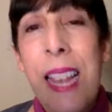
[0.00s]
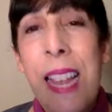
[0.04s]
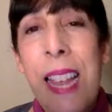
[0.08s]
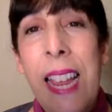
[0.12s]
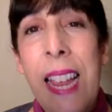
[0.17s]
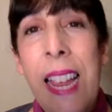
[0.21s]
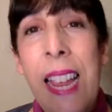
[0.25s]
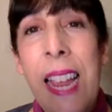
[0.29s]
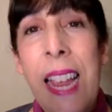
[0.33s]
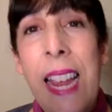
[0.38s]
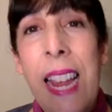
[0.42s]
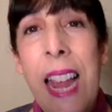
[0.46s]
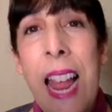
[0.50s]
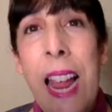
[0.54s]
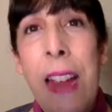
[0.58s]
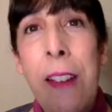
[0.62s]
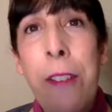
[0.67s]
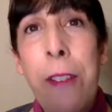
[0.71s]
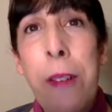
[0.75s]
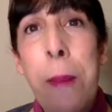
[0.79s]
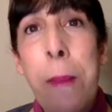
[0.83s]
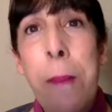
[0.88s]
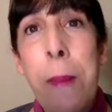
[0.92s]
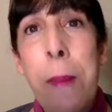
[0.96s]
And I
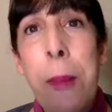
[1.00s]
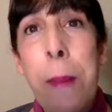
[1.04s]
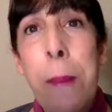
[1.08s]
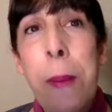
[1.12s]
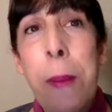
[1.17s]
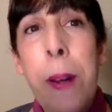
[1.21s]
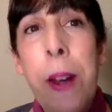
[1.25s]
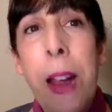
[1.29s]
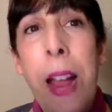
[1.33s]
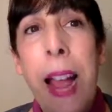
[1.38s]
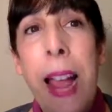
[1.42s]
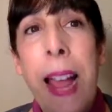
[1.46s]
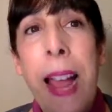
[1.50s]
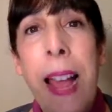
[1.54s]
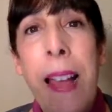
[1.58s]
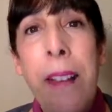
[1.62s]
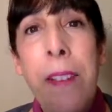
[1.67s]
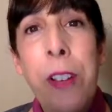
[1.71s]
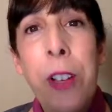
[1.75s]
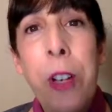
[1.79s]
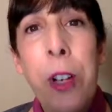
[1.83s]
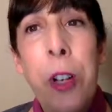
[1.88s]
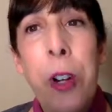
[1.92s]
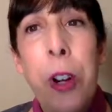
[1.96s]
remember I have
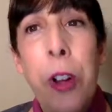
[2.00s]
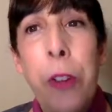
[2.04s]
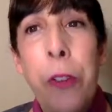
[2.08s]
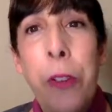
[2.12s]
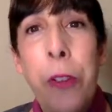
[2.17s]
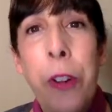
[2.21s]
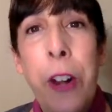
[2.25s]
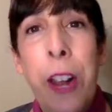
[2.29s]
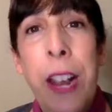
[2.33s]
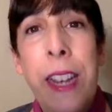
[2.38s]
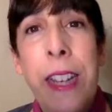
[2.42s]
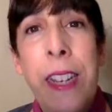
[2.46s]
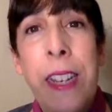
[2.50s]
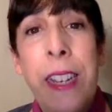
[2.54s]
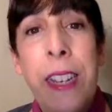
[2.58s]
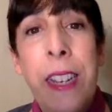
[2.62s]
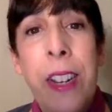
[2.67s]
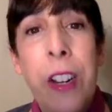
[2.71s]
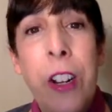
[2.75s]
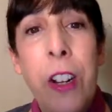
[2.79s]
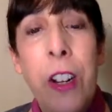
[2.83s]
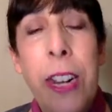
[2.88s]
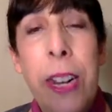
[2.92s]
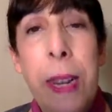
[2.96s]
a girlfriend,
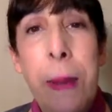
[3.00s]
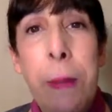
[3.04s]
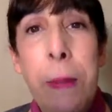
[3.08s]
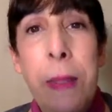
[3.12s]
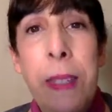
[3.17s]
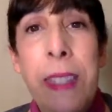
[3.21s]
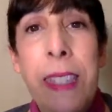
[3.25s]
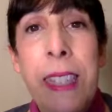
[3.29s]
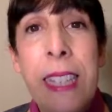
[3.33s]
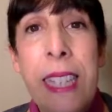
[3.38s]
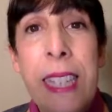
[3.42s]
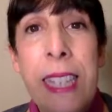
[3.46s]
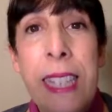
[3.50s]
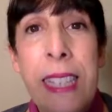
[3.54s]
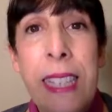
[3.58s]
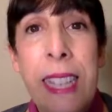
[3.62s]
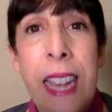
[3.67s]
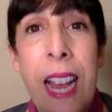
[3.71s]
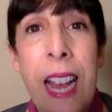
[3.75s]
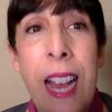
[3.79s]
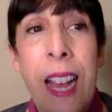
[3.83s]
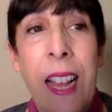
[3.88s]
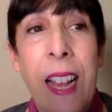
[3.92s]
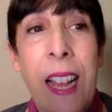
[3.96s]
her name is
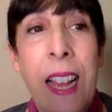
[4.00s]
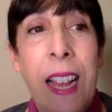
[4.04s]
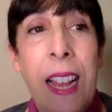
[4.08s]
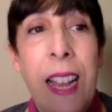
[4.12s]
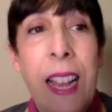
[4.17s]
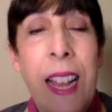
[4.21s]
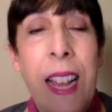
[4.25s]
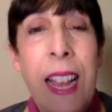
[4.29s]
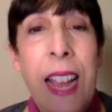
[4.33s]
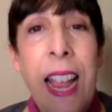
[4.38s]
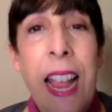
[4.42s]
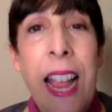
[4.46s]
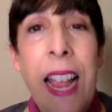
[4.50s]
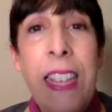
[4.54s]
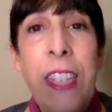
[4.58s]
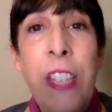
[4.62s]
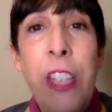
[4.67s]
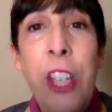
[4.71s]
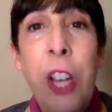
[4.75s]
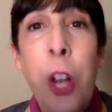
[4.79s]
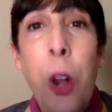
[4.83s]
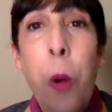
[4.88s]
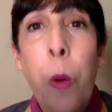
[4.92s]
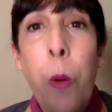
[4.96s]
Linda, and
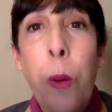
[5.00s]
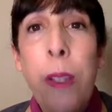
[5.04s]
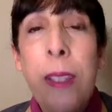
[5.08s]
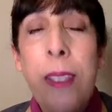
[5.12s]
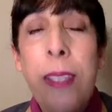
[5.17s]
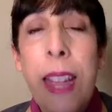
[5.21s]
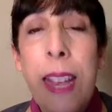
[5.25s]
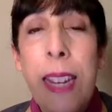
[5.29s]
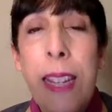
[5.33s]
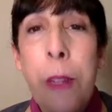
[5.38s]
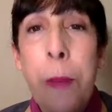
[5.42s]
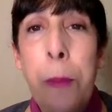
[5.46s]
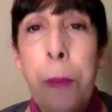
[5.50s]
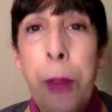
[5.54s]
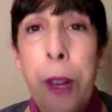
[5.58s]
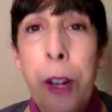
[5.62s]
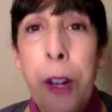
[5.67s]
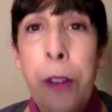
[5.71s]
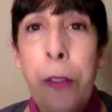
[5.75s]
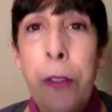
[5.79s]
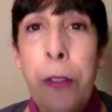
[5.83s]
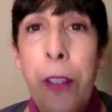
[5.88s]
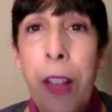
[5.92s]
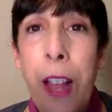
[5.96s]
she always liked
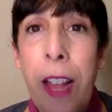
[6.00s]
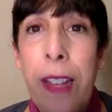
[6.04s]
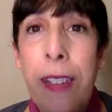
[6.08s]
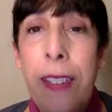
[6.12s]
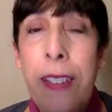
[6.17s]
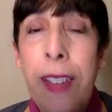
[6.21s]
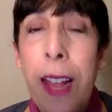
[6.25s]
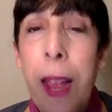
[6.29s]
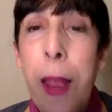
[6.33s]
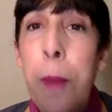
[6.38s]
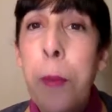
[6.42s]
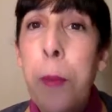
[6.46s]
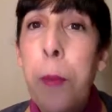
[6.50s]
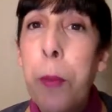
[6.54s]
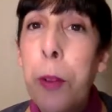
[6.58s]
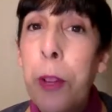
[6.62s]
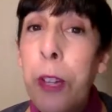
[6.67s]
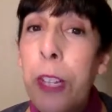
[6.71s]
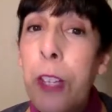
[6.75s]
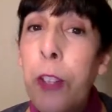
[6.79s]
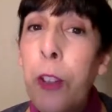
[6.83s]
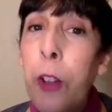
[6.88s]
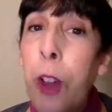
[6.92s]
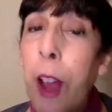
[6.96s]
butterflies. I'm
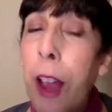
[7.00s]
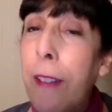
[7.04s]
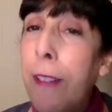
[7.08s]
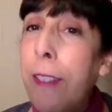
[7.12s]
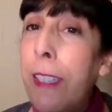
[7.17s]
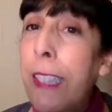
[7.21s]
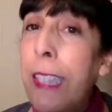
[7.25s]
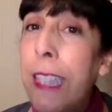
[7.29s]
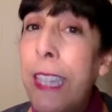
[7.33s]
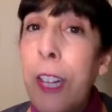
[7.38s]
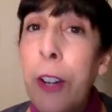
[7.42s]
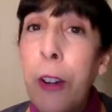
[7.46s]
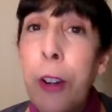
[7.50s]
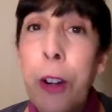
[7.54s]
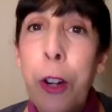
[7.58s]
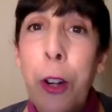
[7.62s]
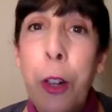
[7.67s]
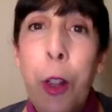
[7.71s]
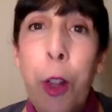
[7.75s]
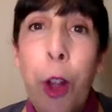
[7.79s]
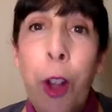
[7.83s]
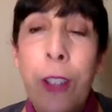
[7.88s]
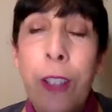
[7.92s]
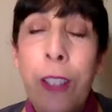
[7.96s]
pretty sure, I haven't seen her in a
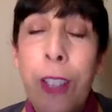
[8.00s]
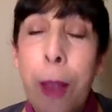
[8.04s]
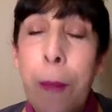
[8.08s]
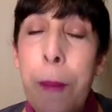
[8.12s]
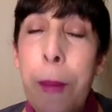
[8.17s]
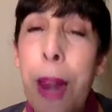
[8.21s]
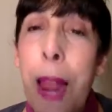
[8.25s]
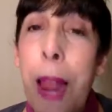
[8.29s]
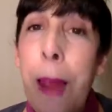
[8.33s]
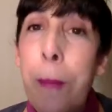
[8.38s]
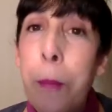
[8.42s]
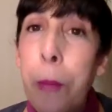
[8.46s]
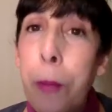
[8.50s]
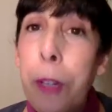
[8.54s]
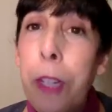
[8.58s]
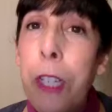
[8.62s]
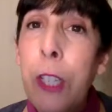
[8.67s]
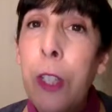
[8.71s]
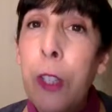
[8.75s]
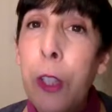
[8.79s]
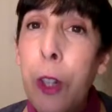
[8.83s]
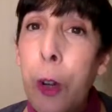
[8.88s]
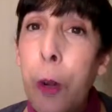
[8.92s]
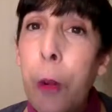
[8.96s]
long time, but I'm pretty
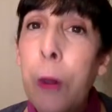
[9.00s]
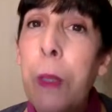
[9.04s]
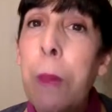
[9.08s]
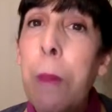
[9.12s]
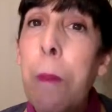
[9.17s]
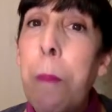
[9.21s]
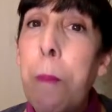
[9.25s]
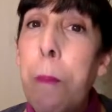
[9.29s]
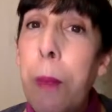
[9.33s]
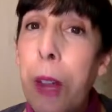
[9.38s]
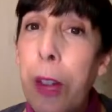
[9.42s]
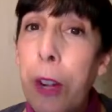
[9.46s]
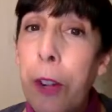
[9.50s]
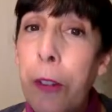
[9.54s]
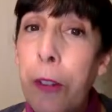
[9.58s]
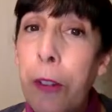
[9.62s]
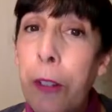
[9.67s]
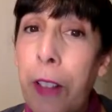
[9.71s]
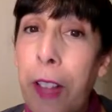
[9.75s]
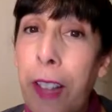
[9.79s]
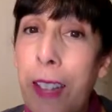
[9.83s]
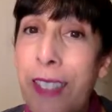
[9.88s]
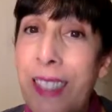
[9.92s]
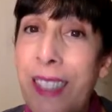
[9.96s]
sure it was
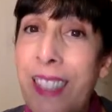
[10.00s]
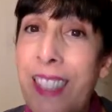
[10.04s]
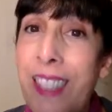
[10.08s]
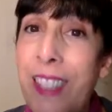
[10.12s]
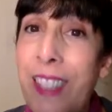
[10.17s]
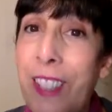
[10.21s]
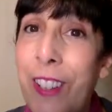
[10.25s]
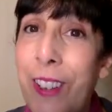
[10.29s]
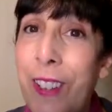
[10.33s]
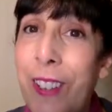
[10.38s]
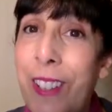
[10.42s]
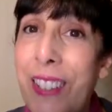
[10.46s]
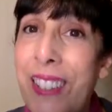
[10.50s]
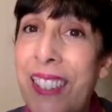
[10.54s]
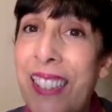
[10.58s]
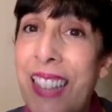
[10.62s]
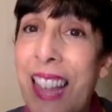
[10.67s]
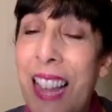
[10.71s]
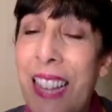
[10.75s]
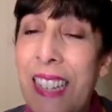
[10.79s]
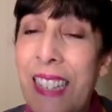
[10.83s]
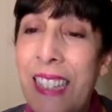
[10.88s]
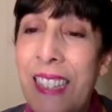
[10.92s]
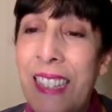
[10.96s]
butterflies that she always
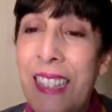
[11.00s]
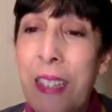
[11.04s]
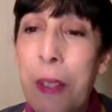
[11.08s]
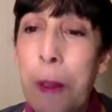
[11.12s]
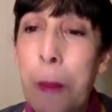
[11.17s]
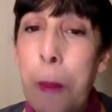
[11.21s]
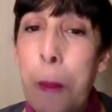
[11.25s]
liked.